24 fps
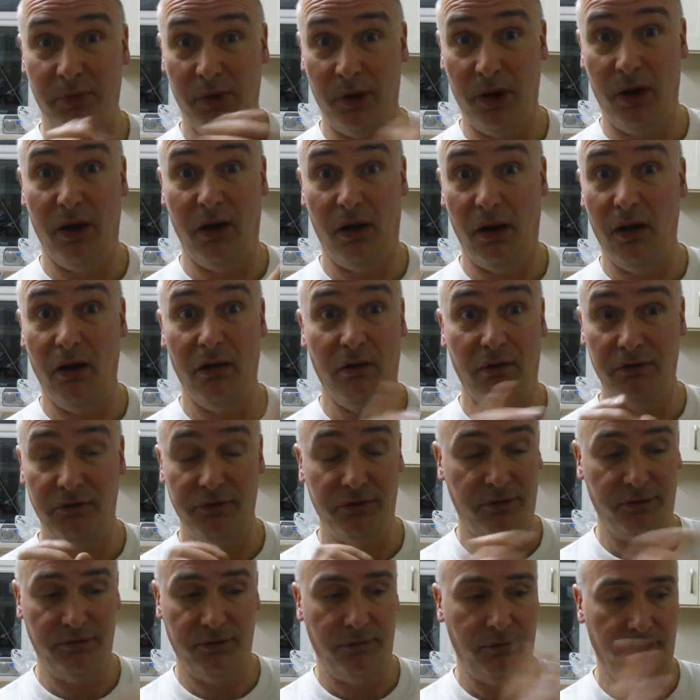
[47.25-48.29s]
part
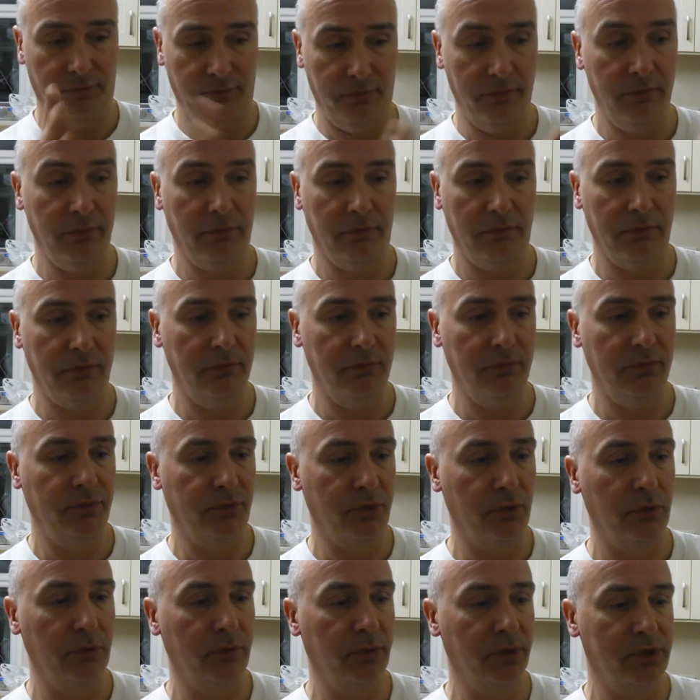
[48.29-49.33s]
of
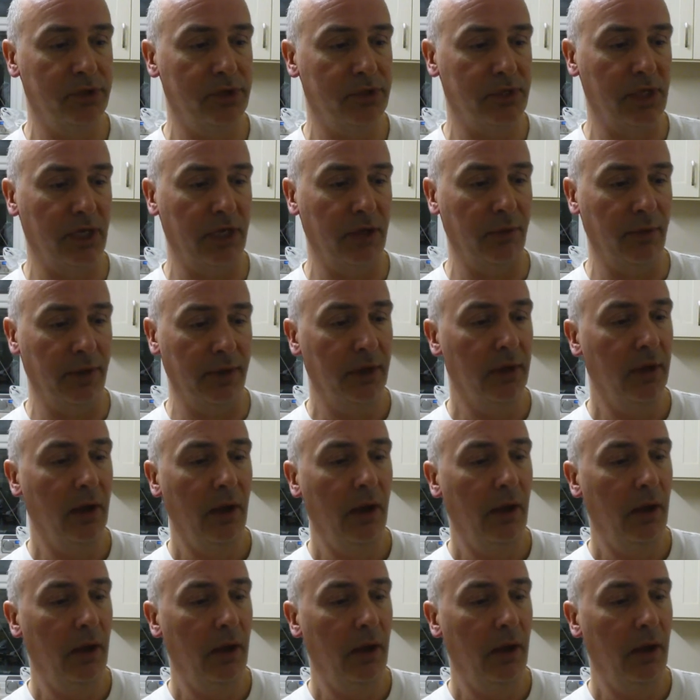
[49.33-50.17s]
Thornbridge's anyway.